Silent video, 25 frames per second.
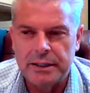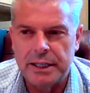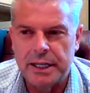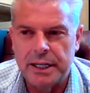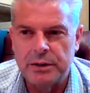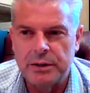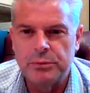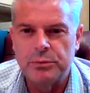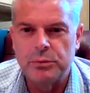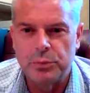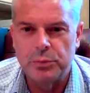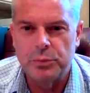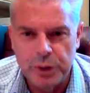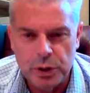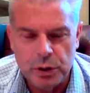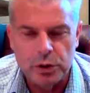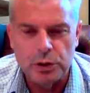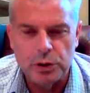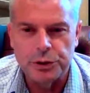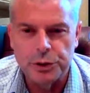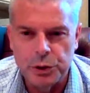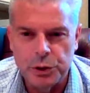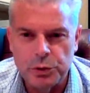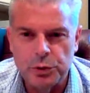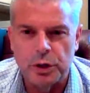And we
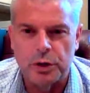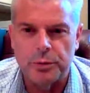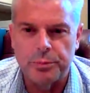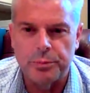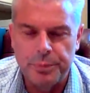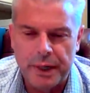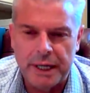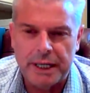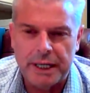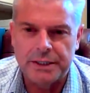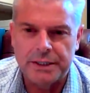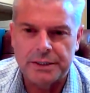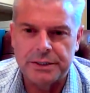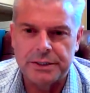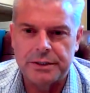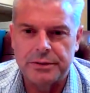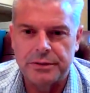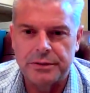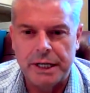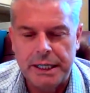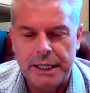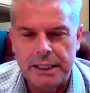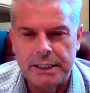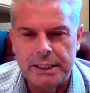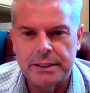all do our bit,
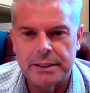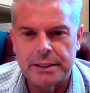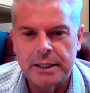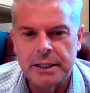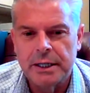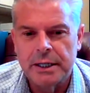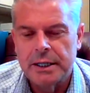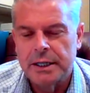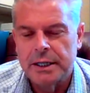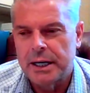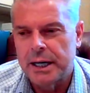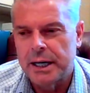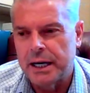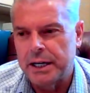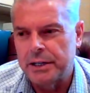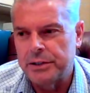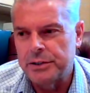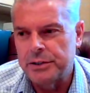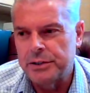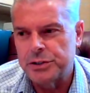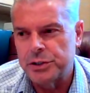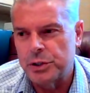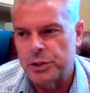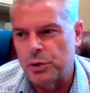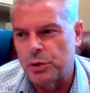right?
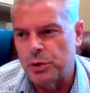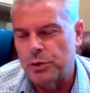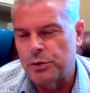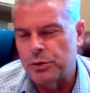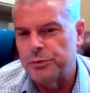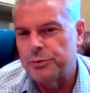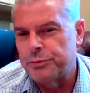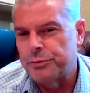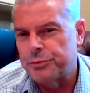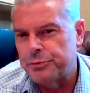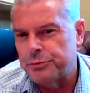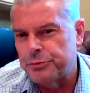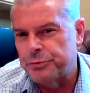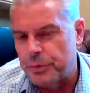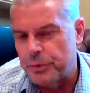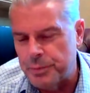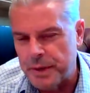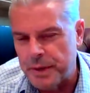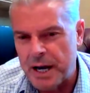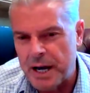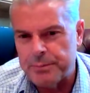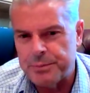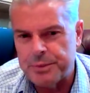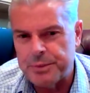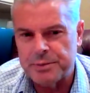And so from
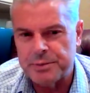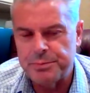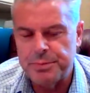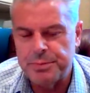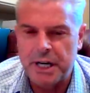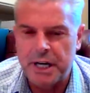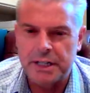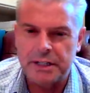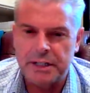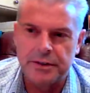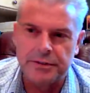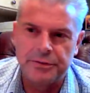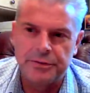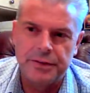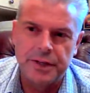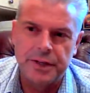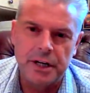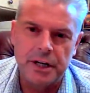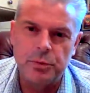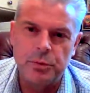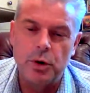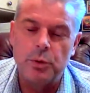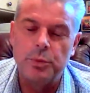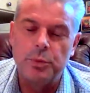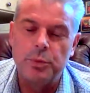that perspective
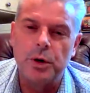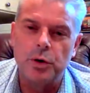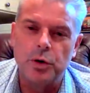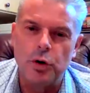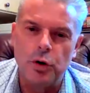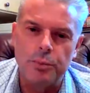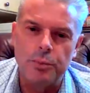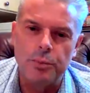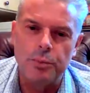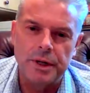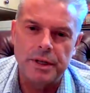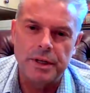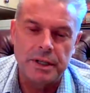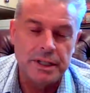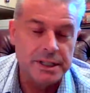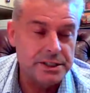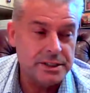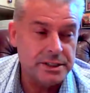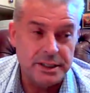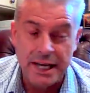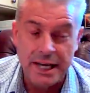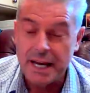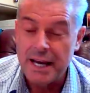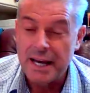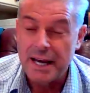there, what we're hoping,
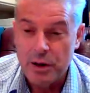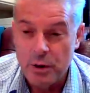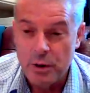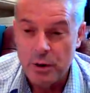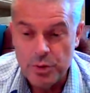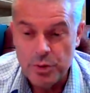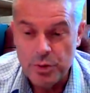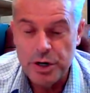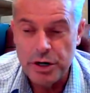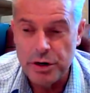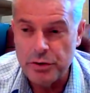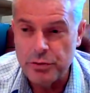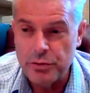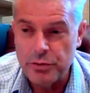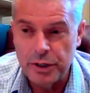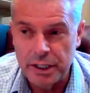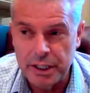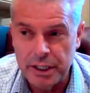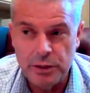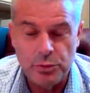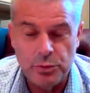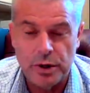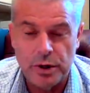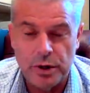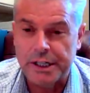listen, we're
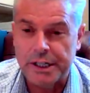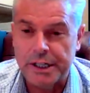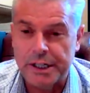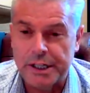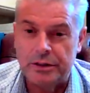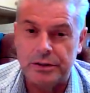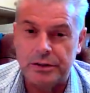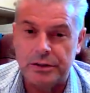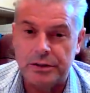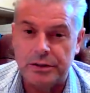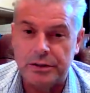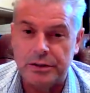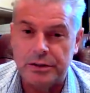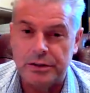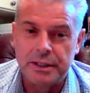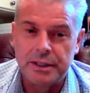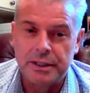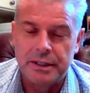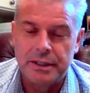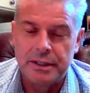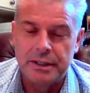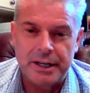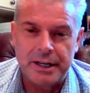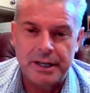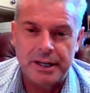really working on,
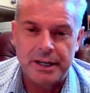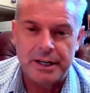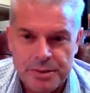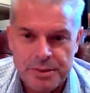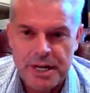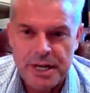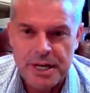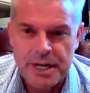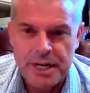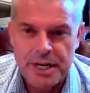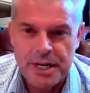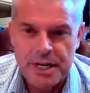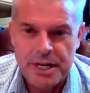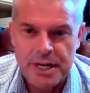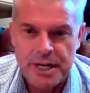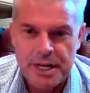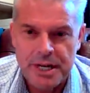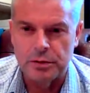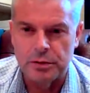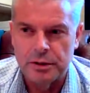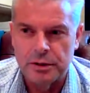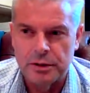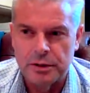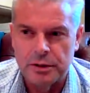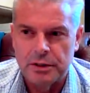cup's half full,
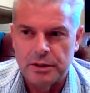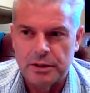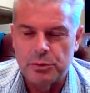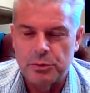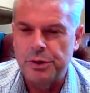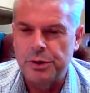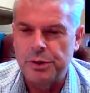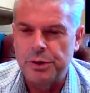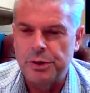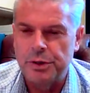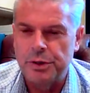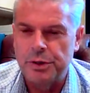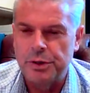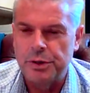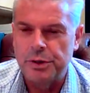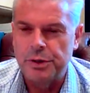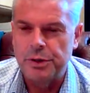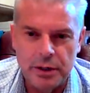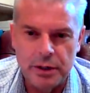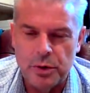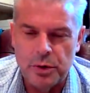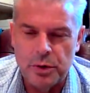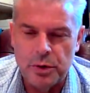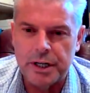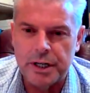we're now really
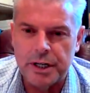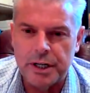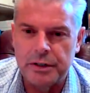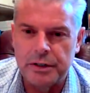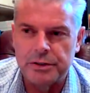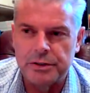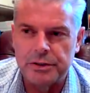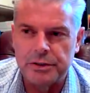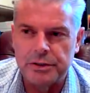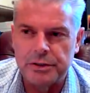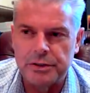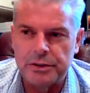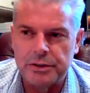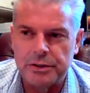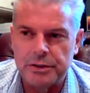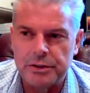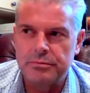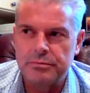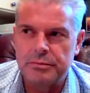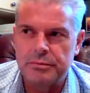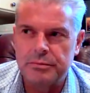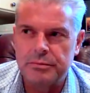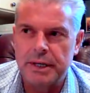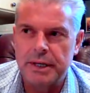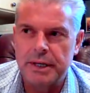working on some
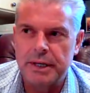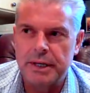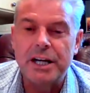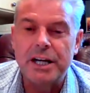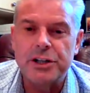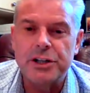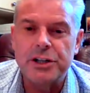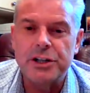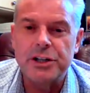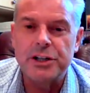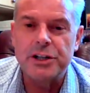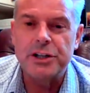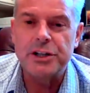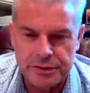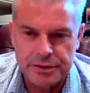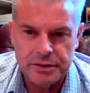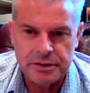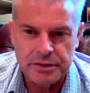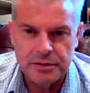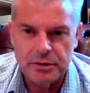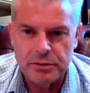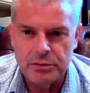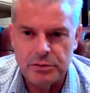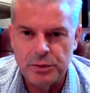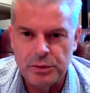initiatives.
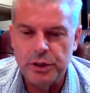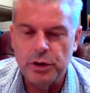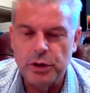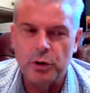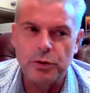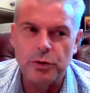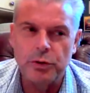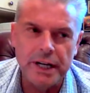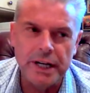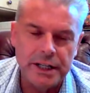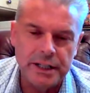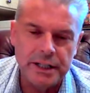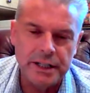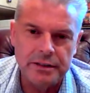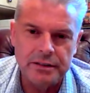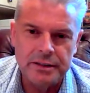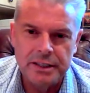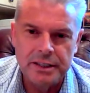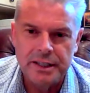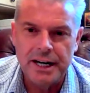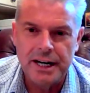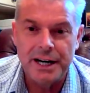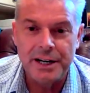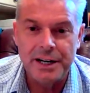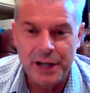We'd already
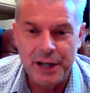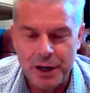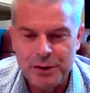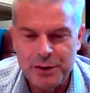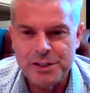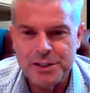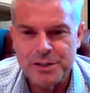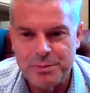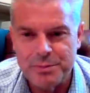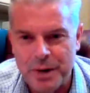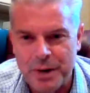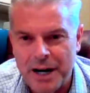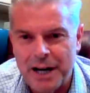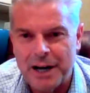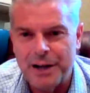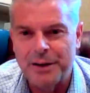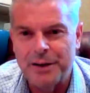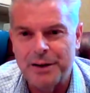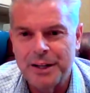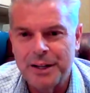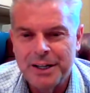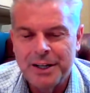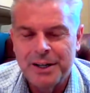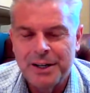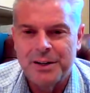announced,
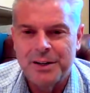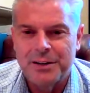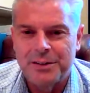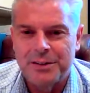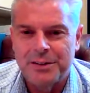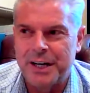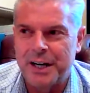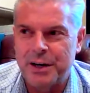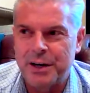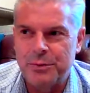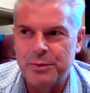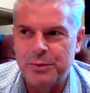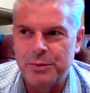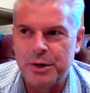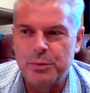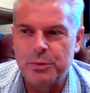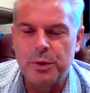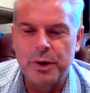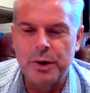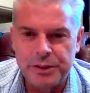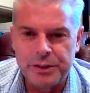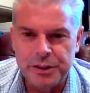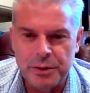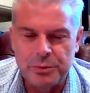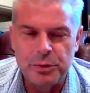Mal, that we
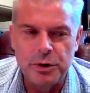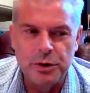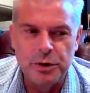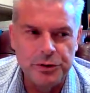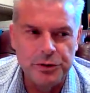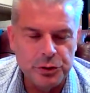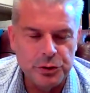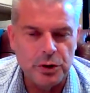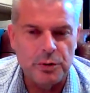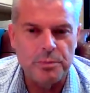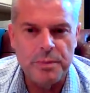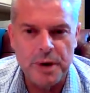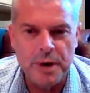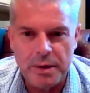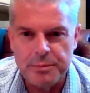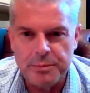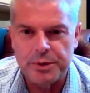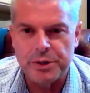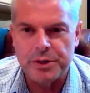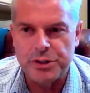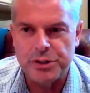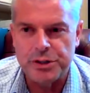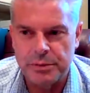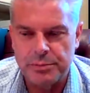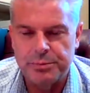want to move to a
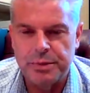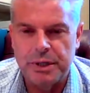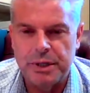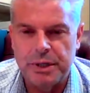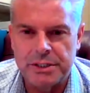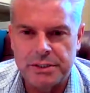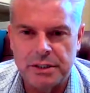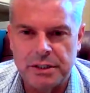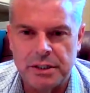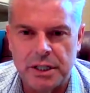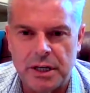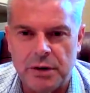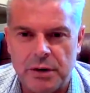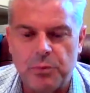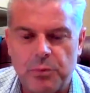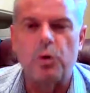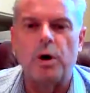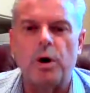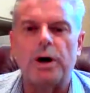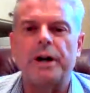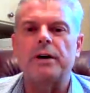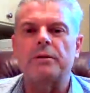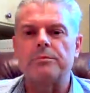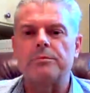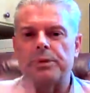membership-based club,
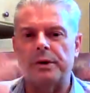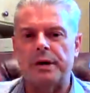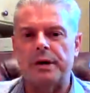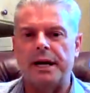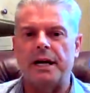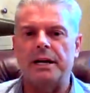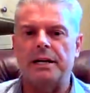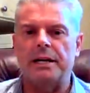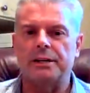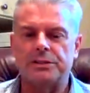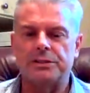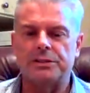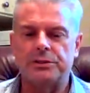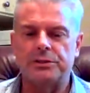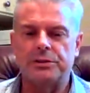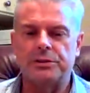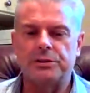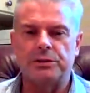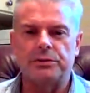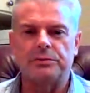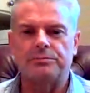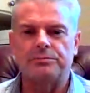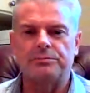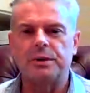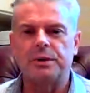one umbrella, so
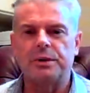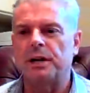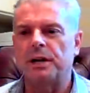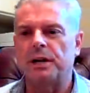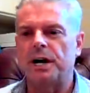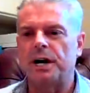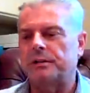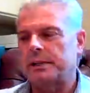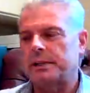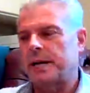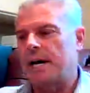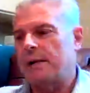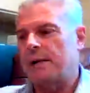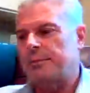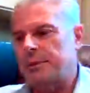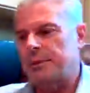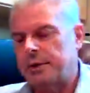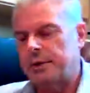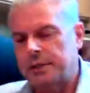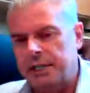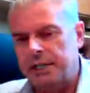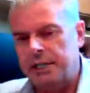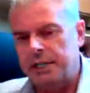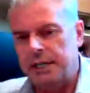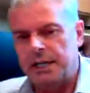that people aren't
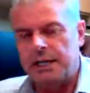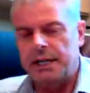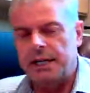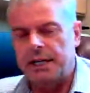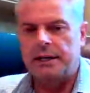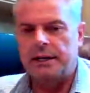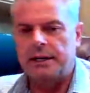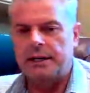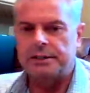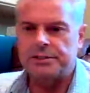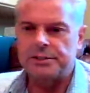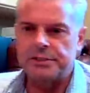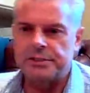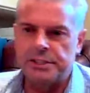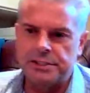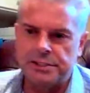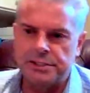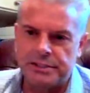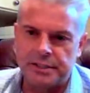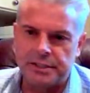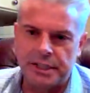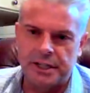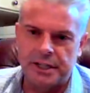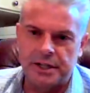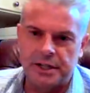Aberdeen and a season
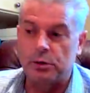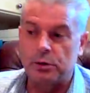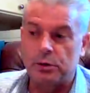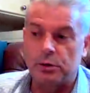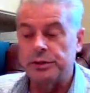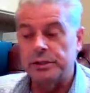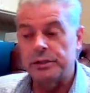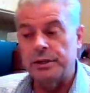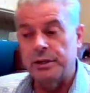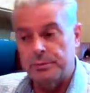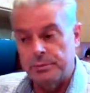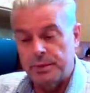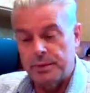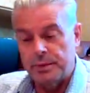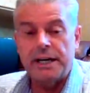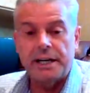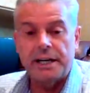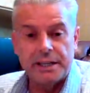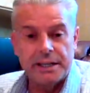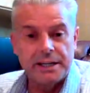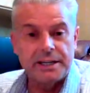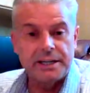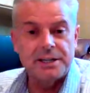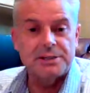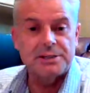ticket holder, in many
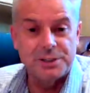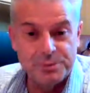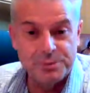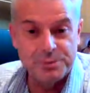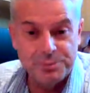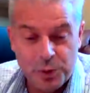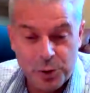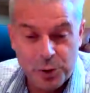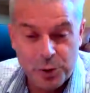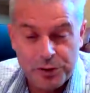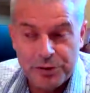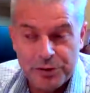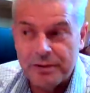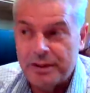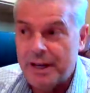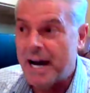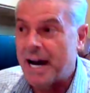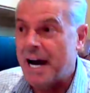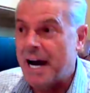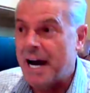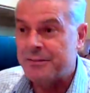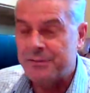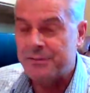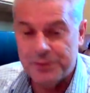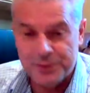cases both.
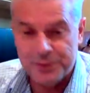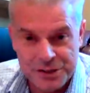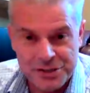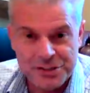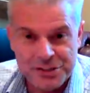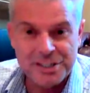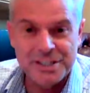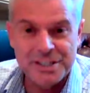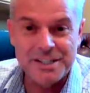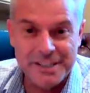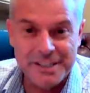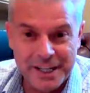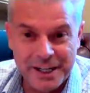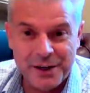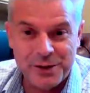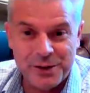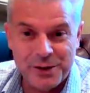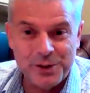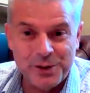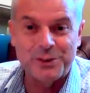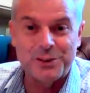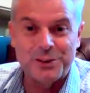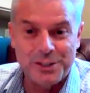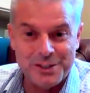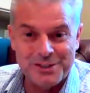Half of our season ticket
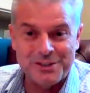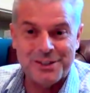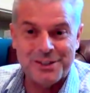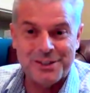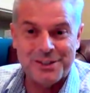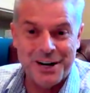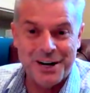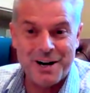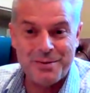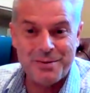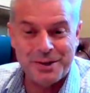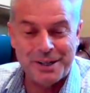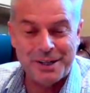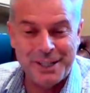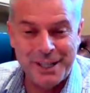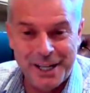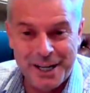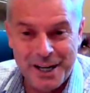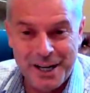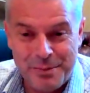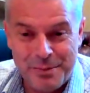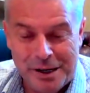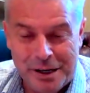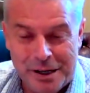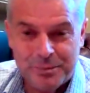holders are
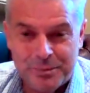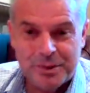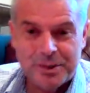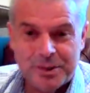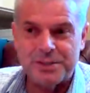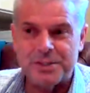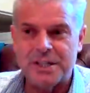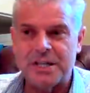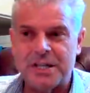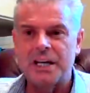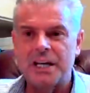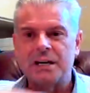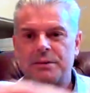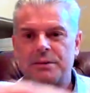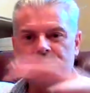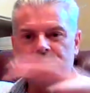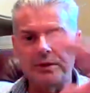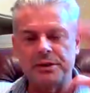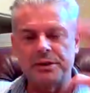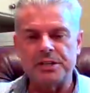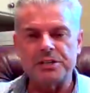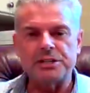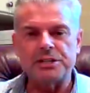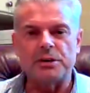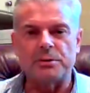Aberdeen members. But
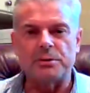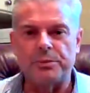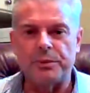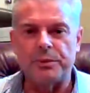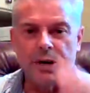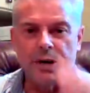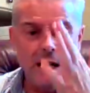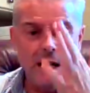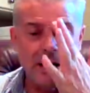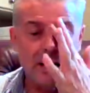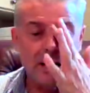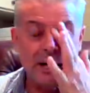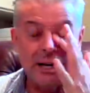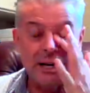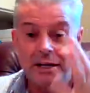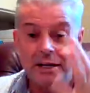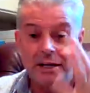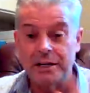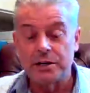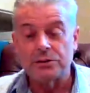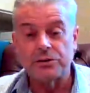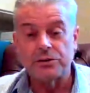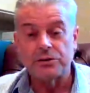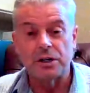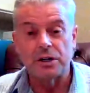this umbrella
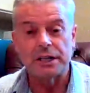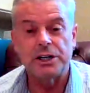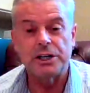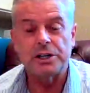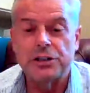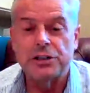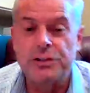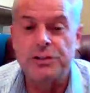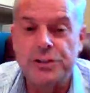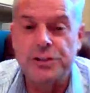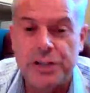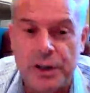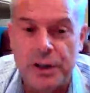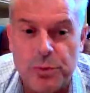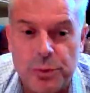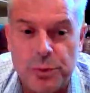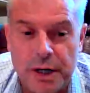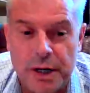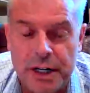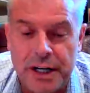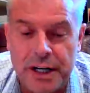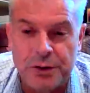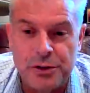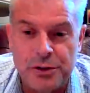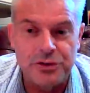relationship we
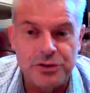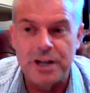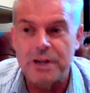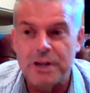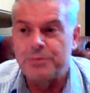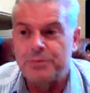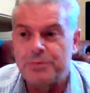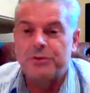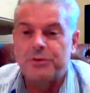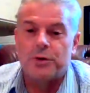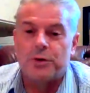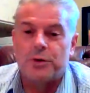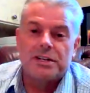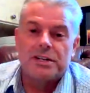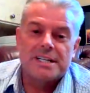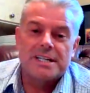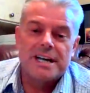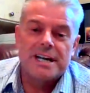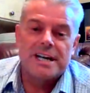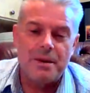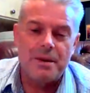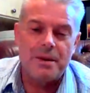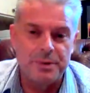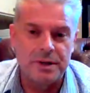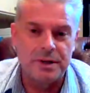announced right before this
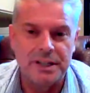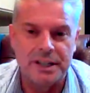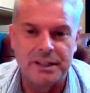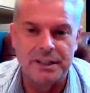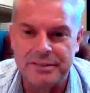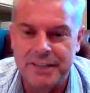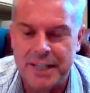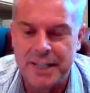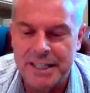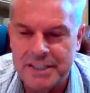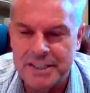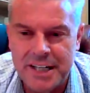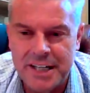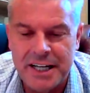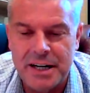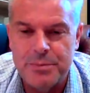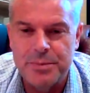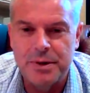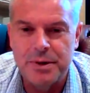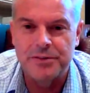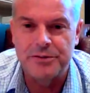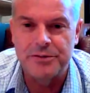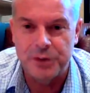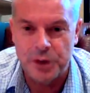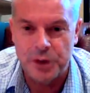happened, and it's kind of
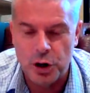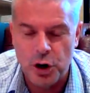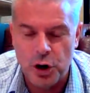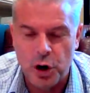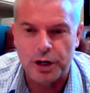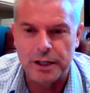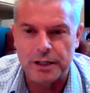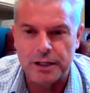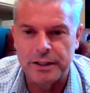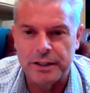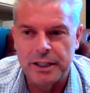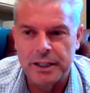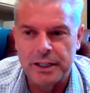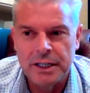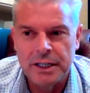been forgotten.